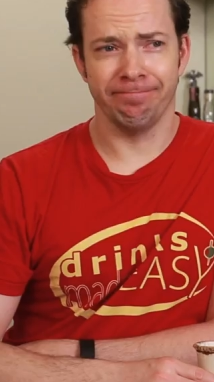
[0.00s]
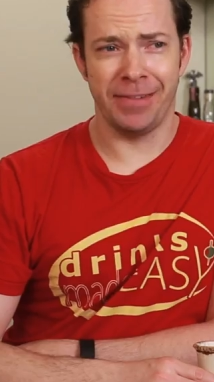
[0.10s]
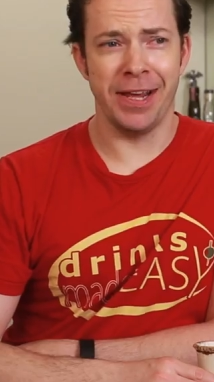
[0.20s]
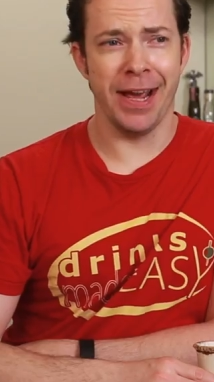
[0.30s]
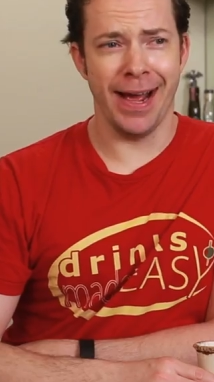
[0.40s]

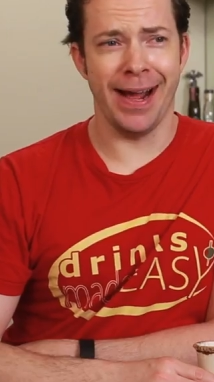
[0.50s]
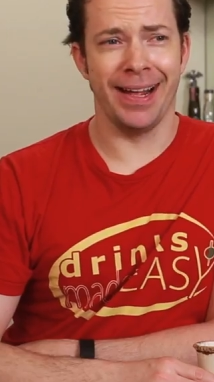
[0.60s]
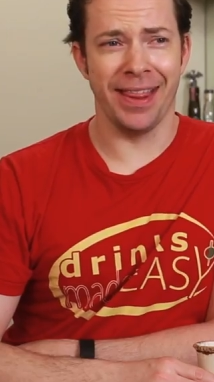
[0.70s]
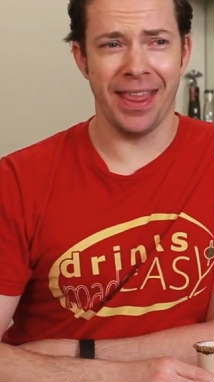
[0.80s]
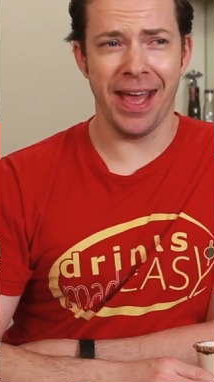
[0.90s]

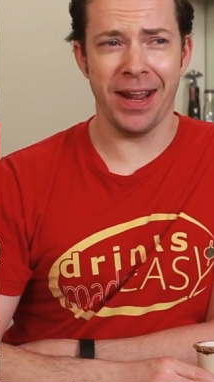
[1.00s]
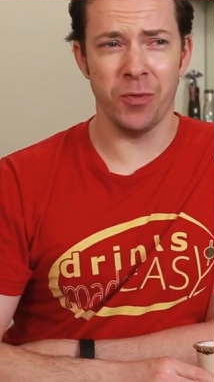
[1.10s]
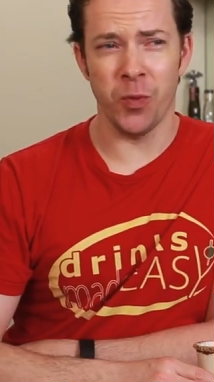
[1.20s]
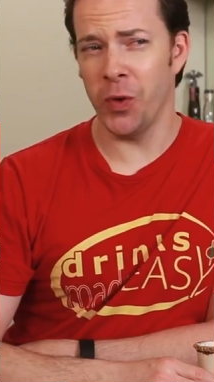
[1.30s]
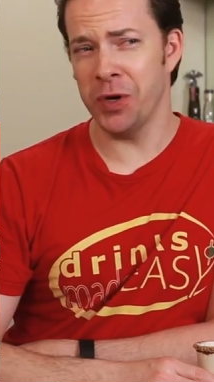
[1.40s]
Yeah,
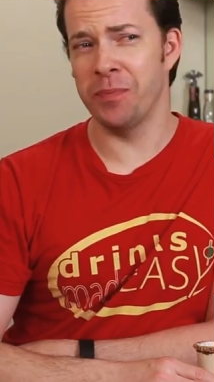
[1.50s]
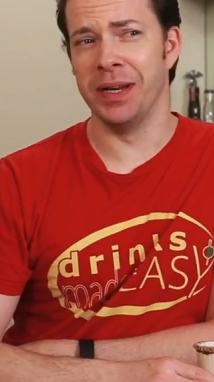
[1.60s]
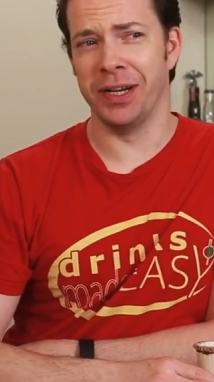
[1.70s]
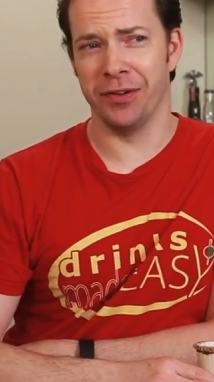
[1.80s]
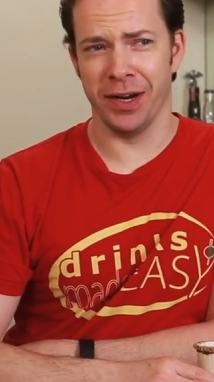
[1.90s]
that would
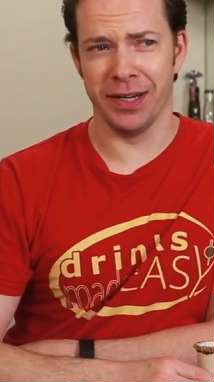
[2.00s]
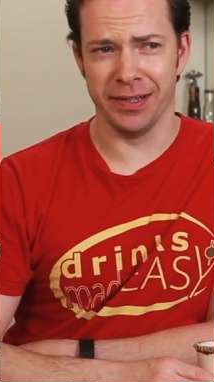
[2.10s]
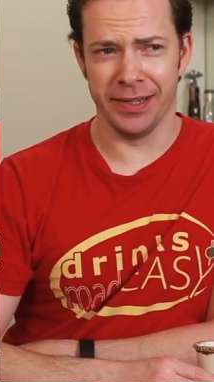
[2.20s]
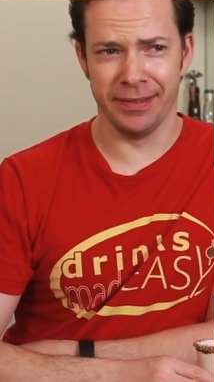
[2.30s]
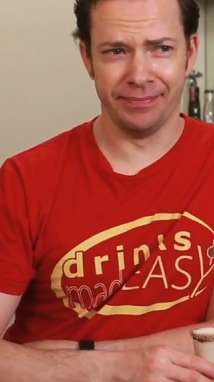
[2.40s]
be
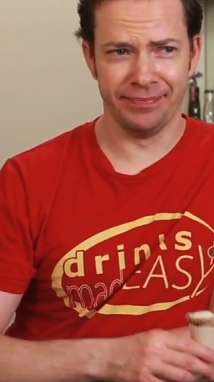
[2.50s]
crazy.